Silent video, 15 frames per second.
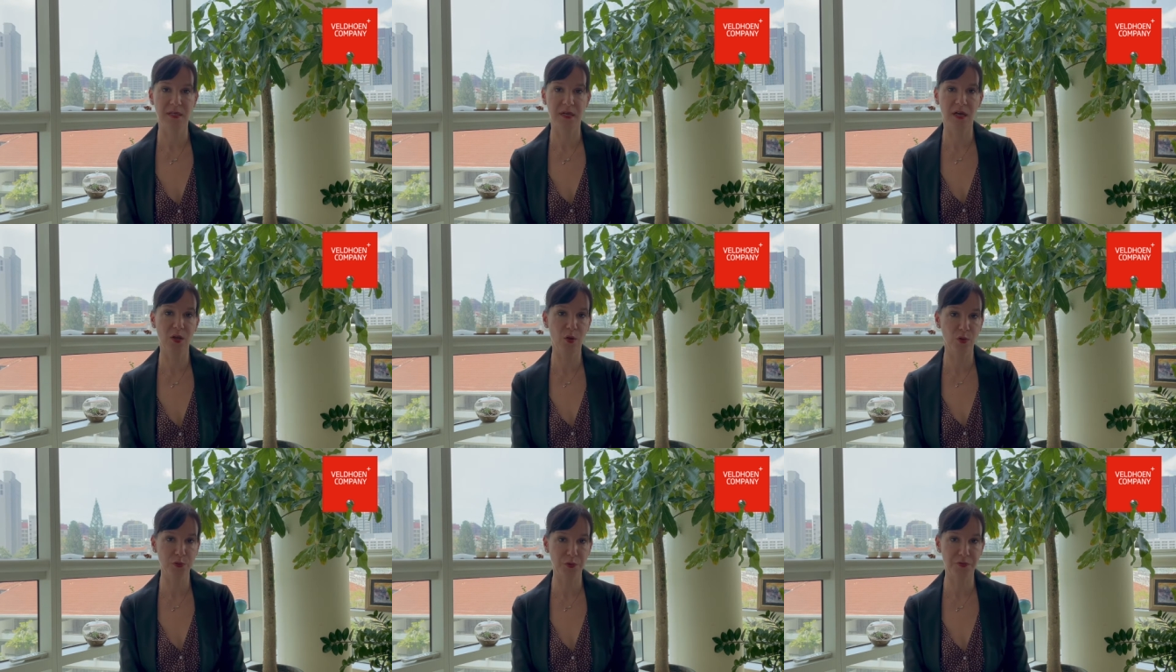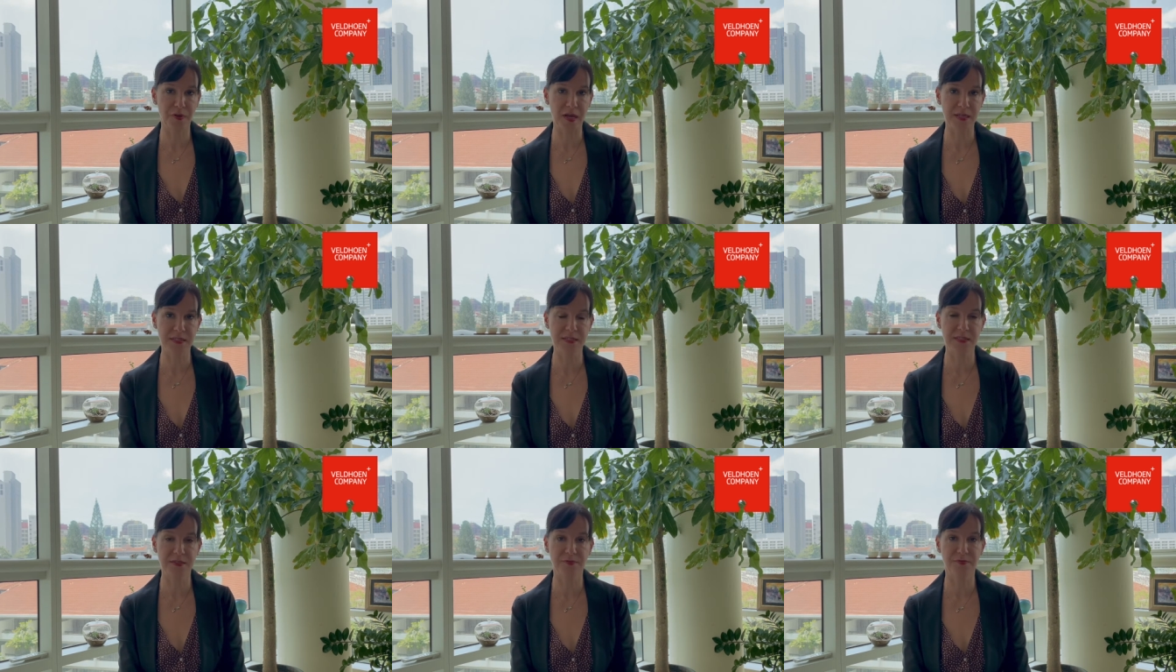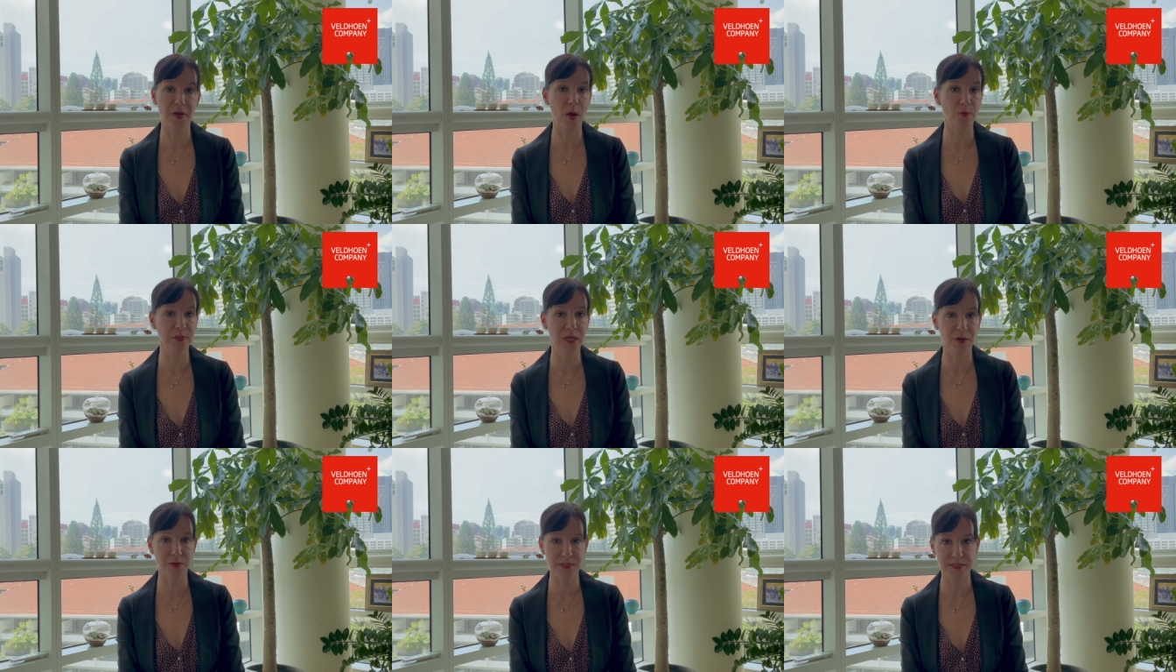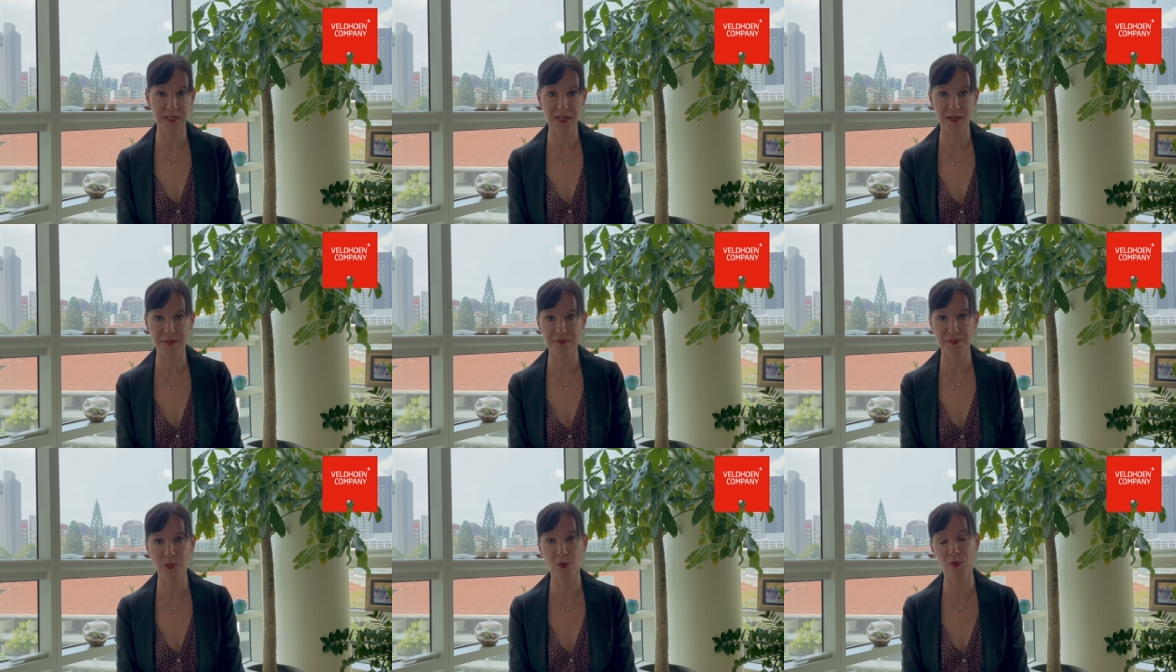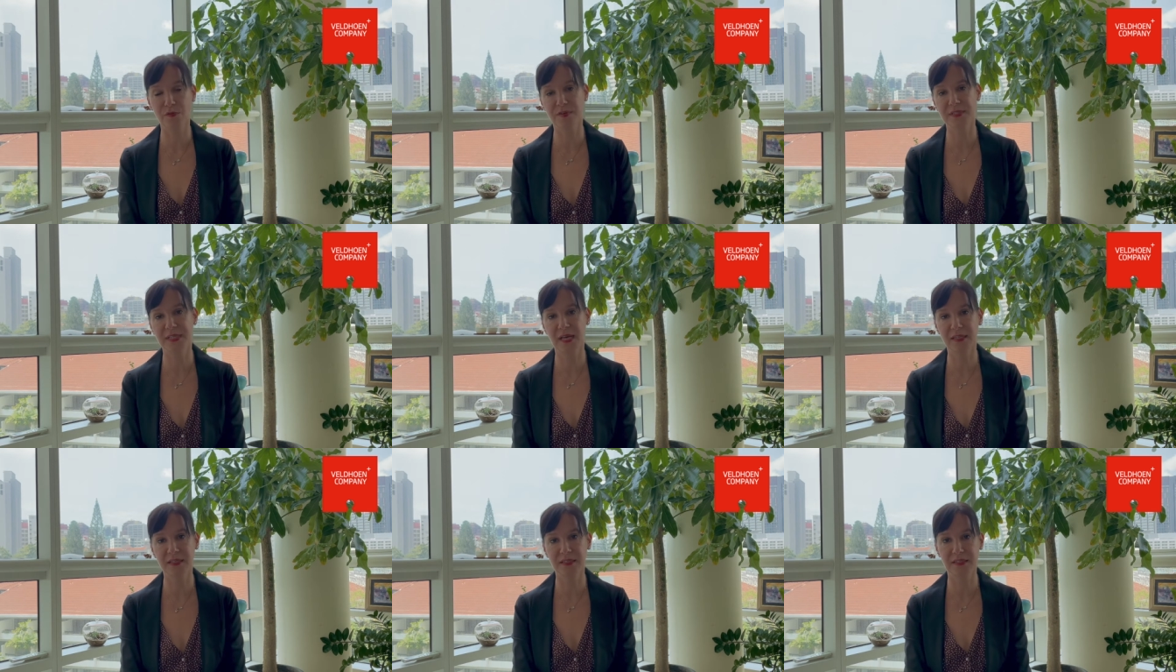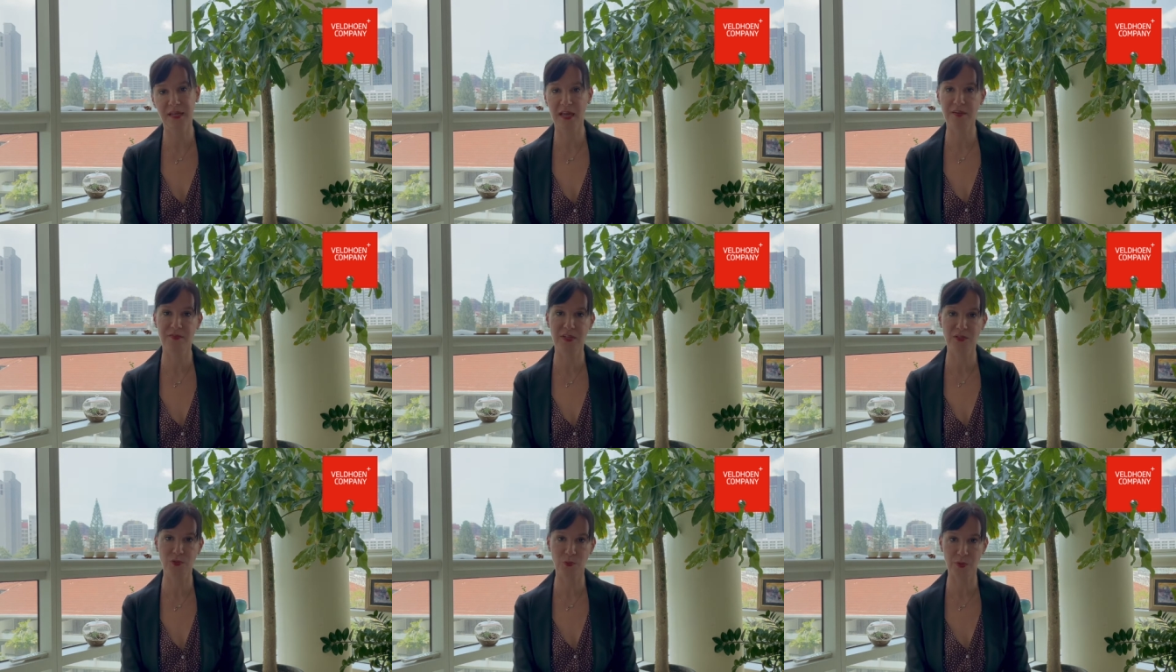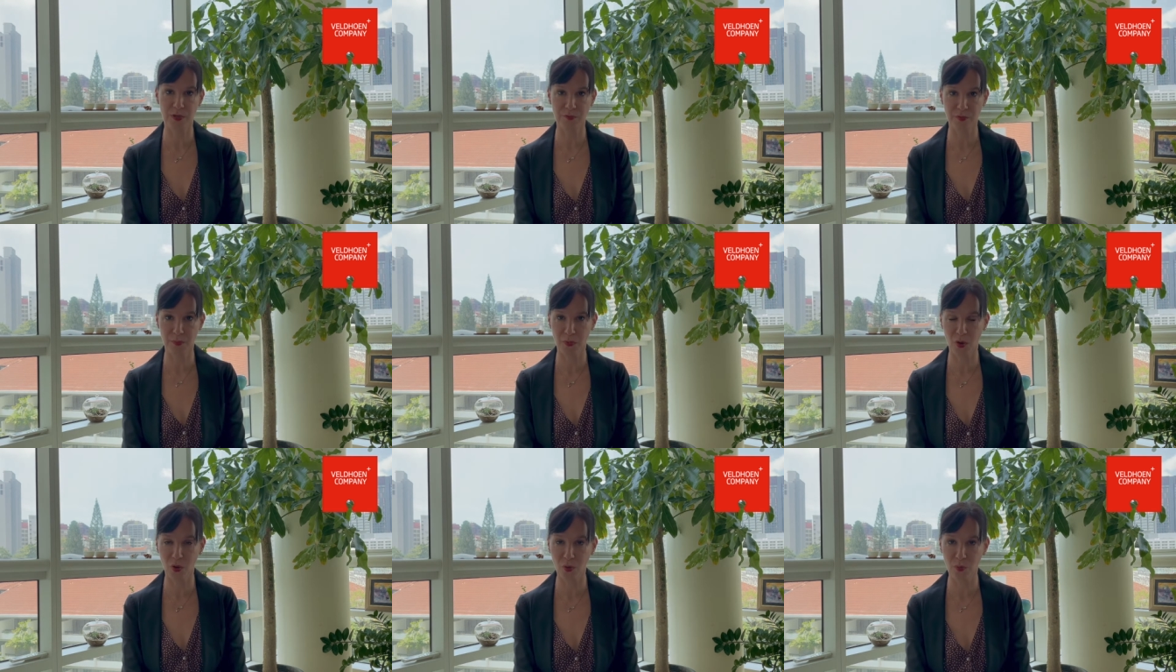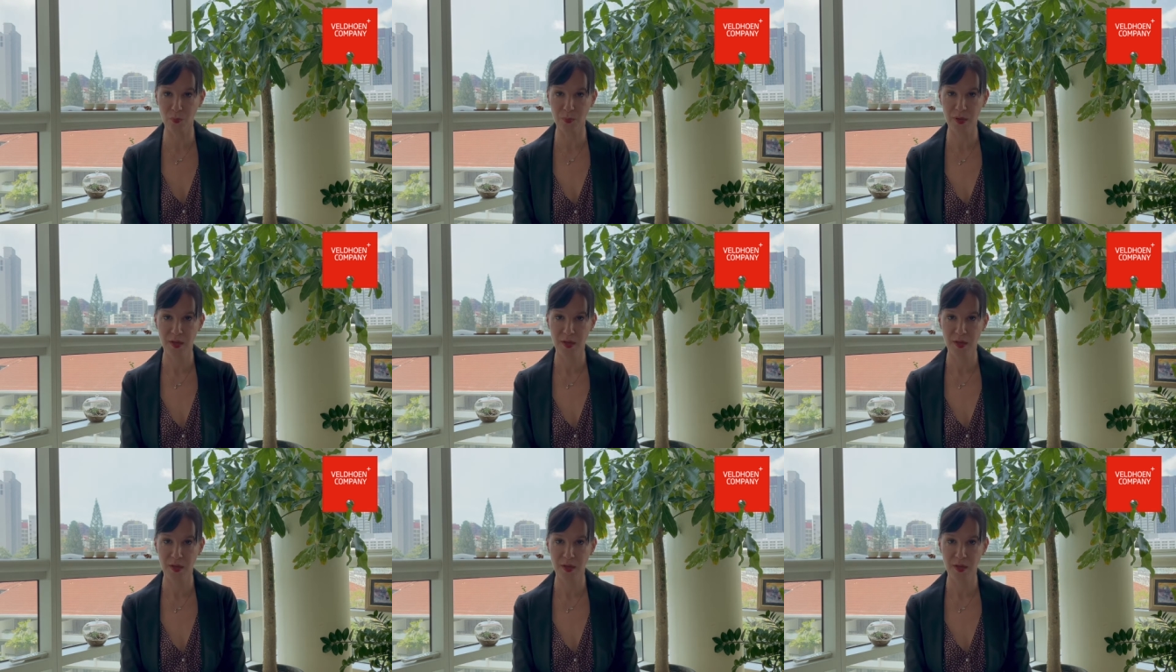a lot of us found ourselves all of a sudden having to work from home